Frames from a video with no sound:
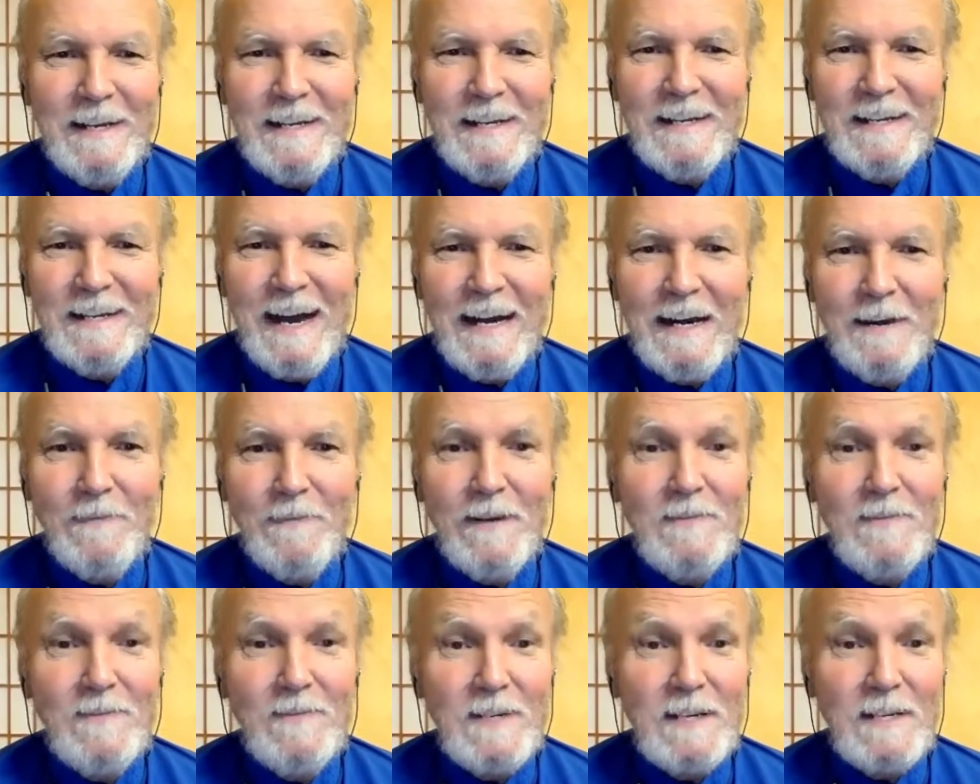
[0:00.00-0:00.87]
kind of
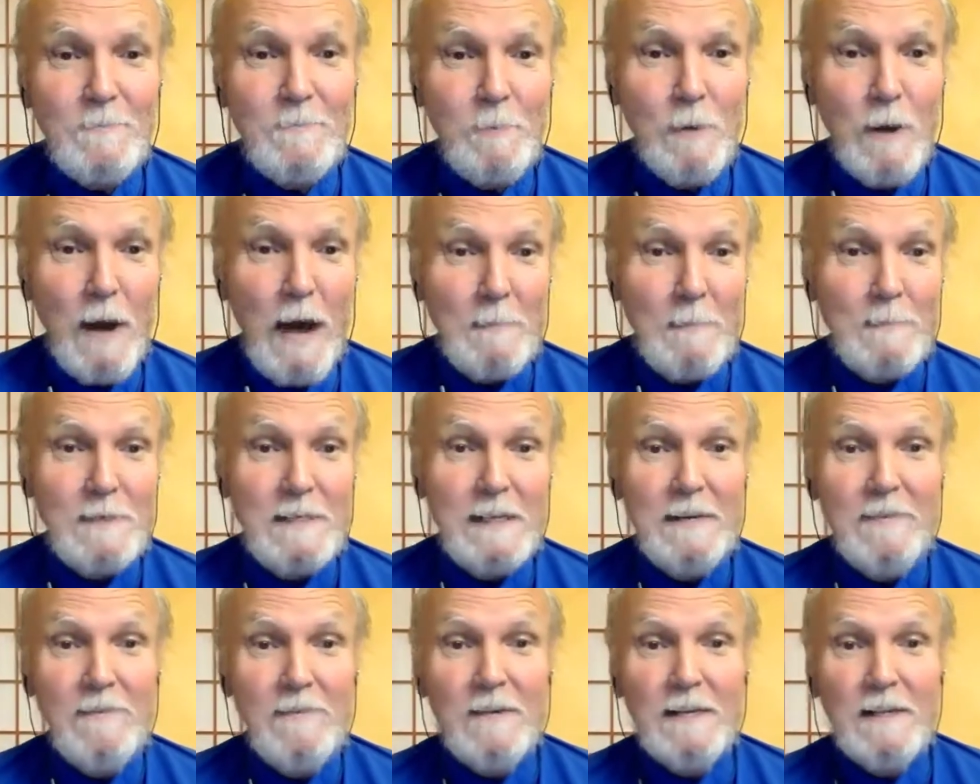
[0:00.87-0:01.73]
gives us perhaps
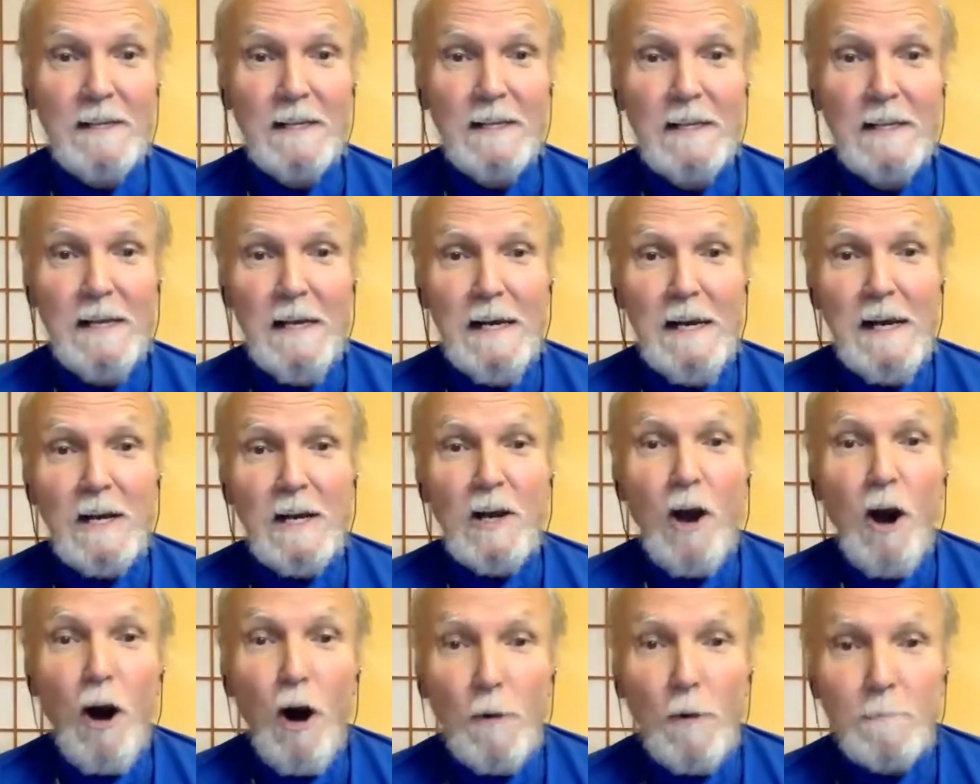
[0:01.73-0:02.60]
even
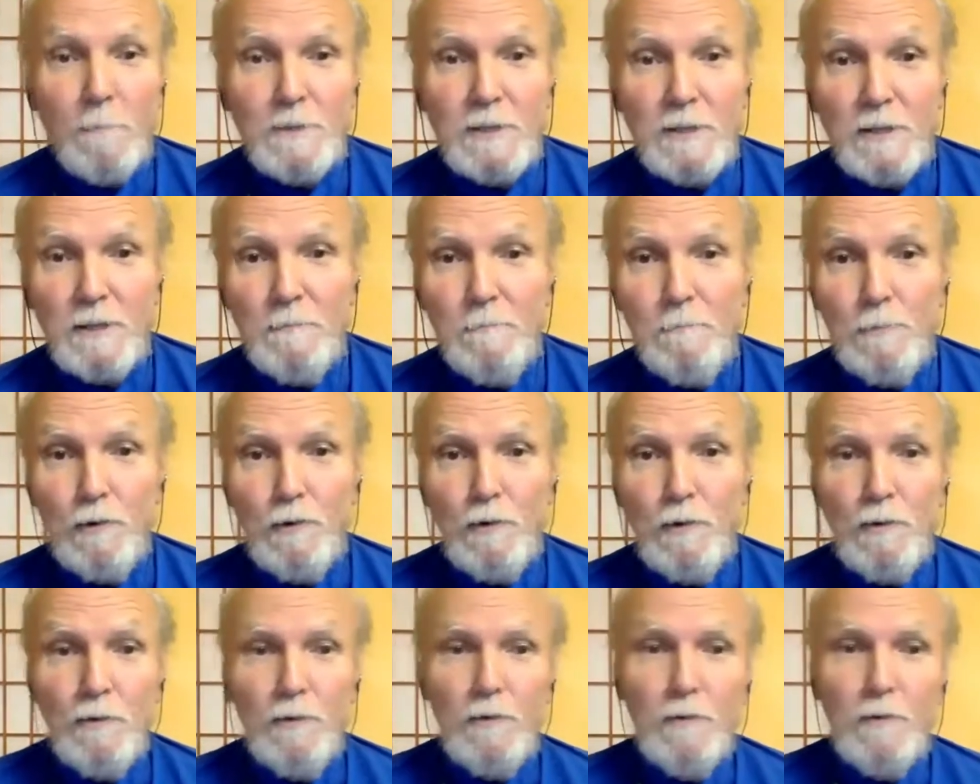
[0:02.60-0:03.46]
calms our
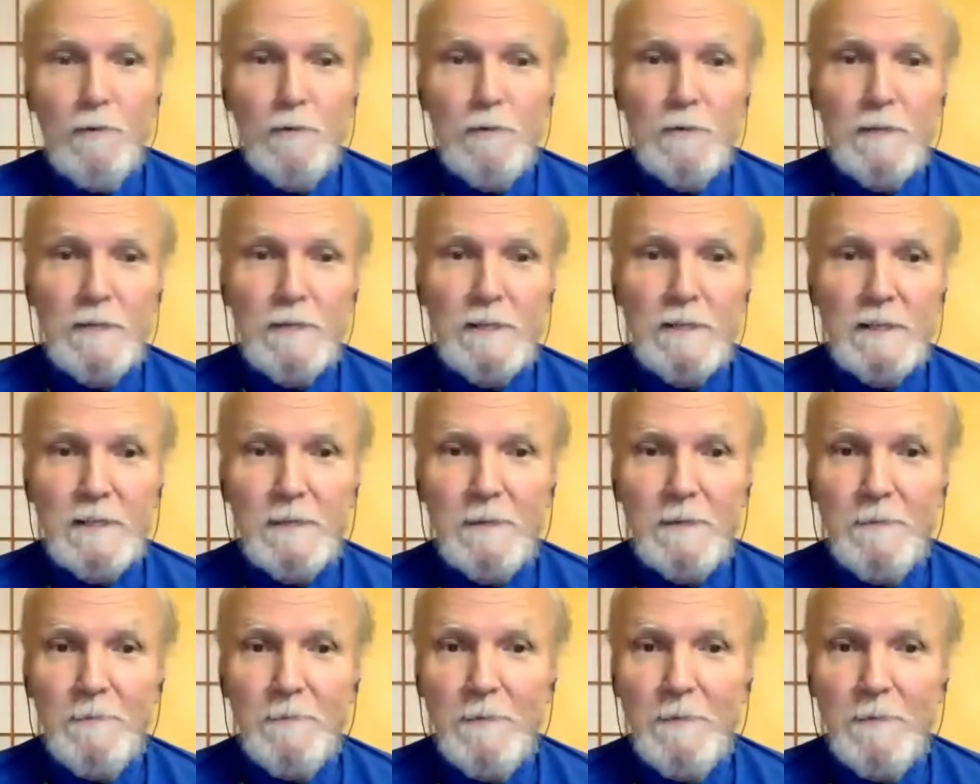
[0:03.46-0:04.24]
moods,